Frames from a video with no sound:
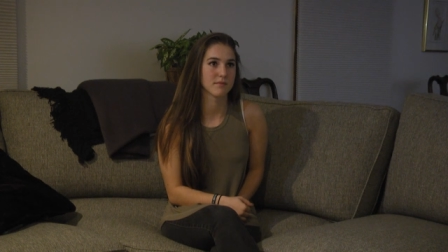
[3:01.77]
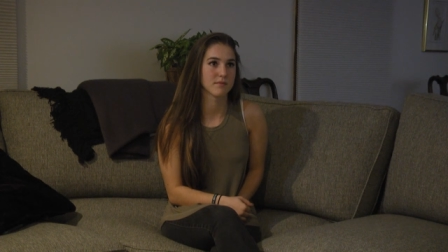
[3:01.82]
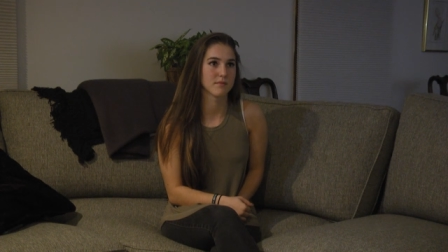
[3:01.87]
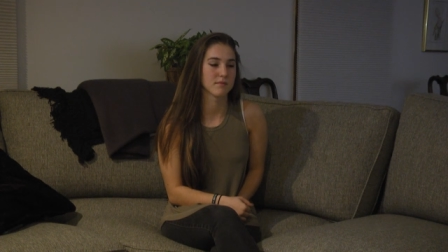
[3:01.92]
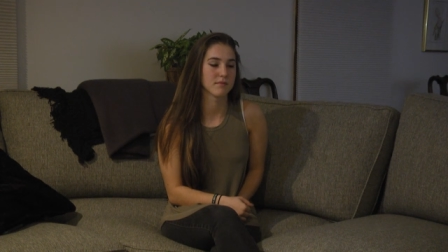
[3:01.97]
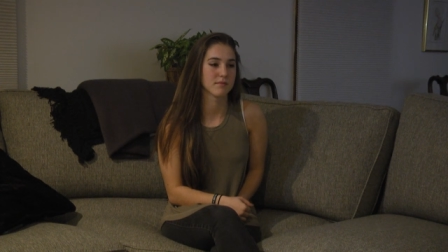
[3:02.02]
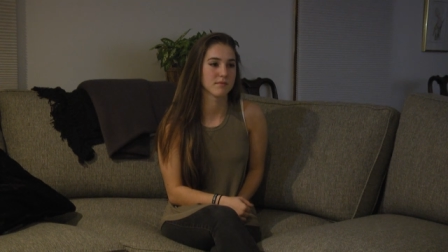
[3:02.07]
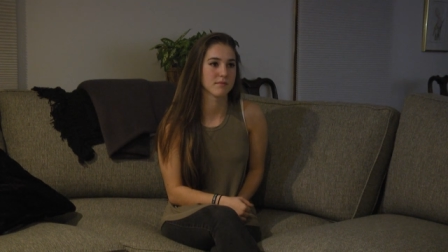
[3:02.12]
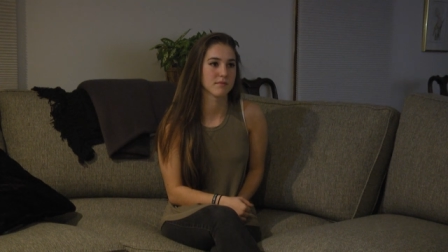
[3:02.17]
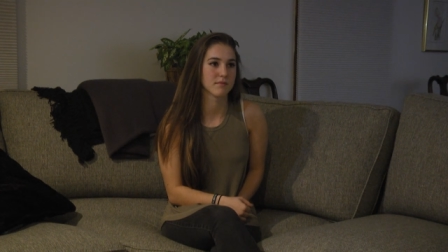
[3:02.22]

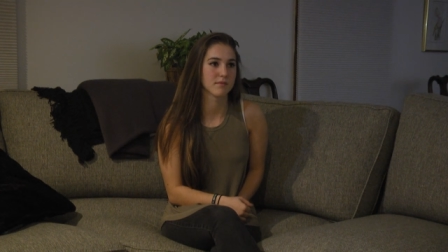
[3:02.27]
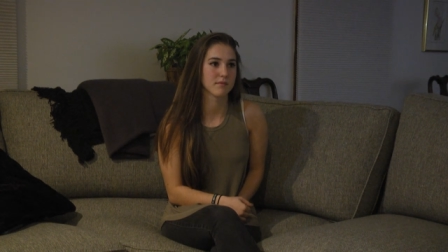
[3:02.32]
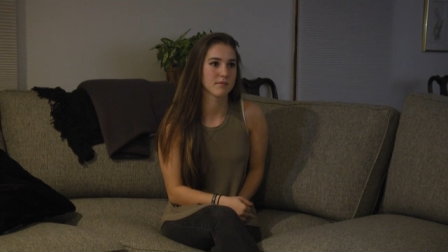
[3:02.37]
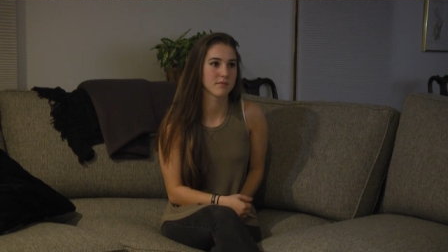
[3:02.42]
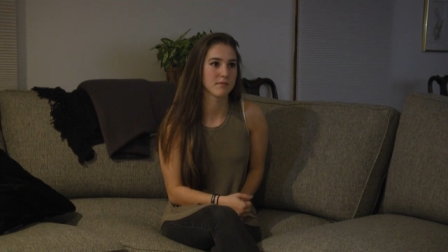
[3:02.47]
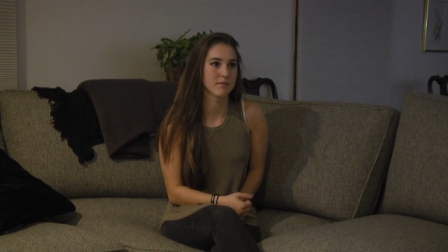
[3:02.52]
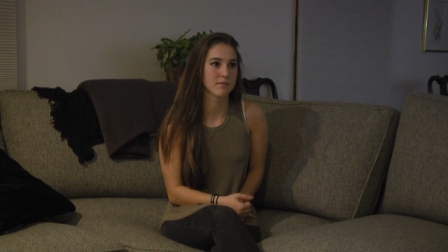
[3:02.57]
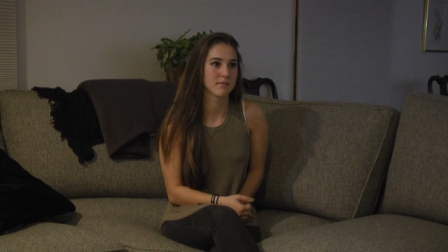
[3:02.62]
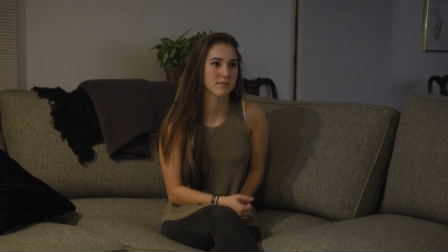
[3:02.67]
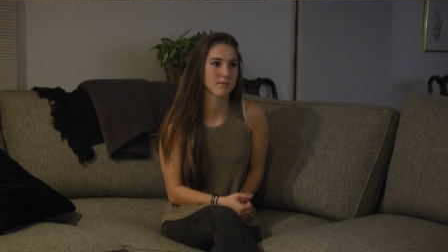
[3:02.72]
Where's he from?
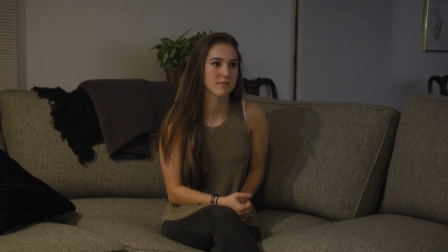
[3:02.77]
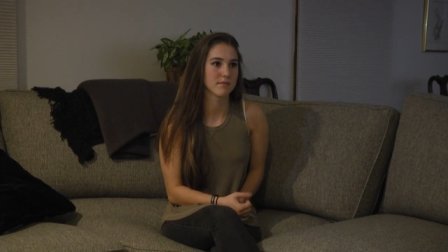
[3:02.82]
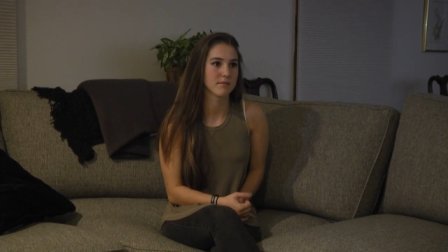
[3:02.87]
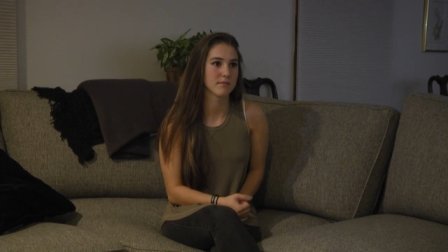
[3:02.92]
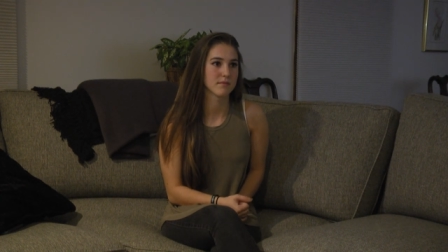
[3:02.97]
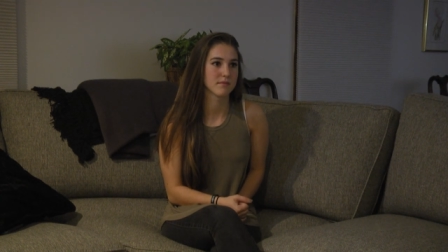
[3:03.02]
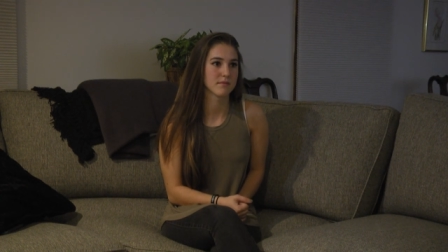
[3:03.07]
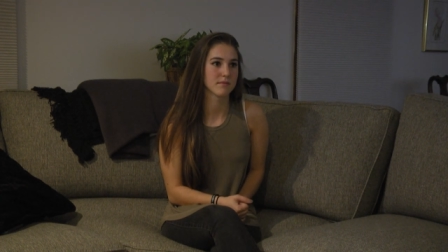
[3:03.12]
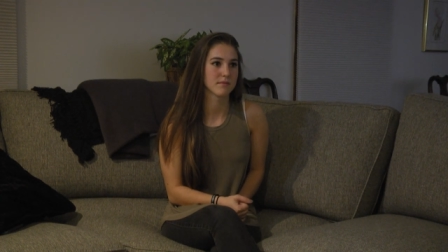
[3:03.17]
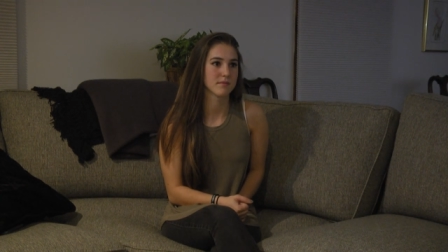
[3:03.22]
And what part of
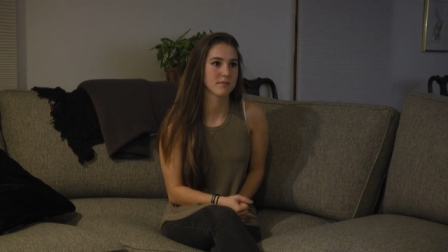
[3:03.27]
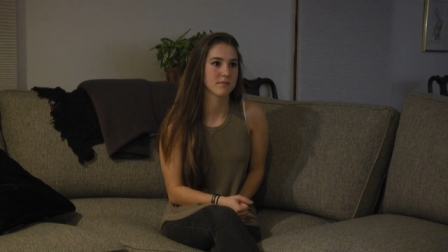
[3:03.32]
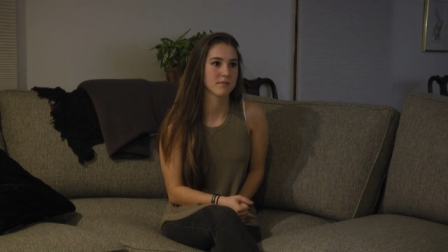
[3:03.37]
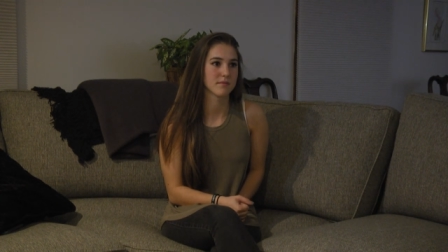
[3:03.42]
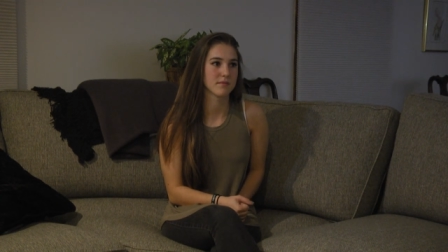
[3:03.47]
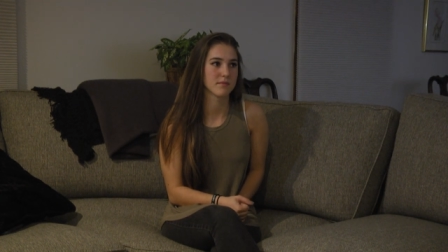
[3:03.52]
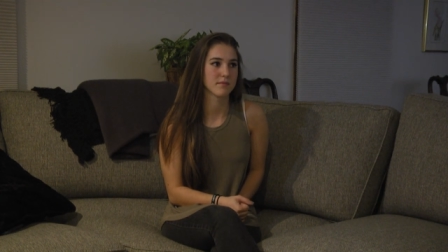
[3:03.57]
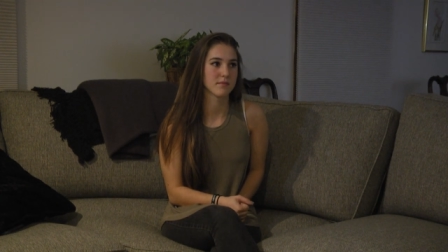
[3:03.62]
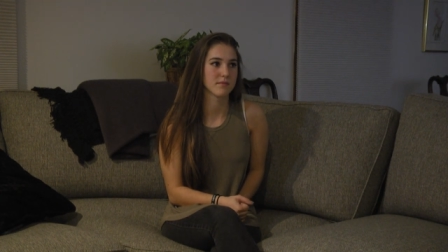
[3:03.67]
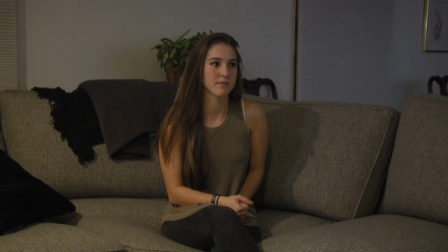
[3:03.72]
the military
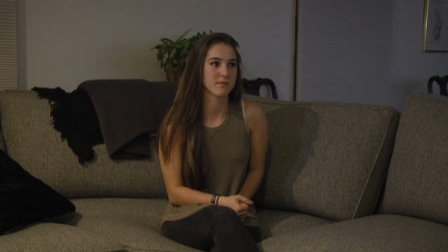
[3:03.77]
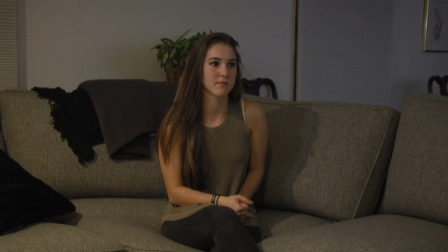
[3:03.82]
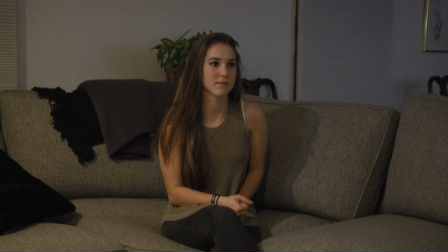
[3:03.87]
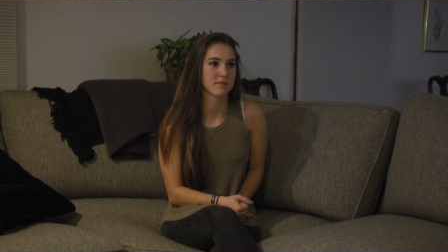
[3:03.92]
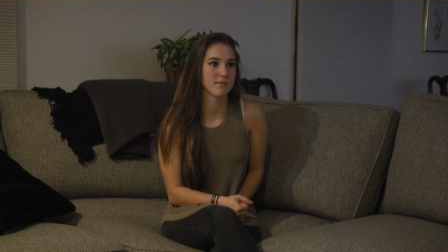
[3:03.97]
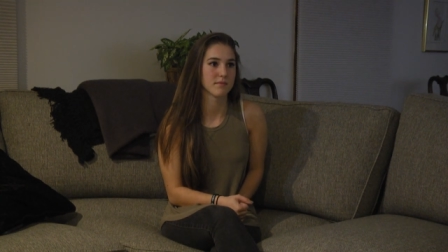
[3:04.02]
is he?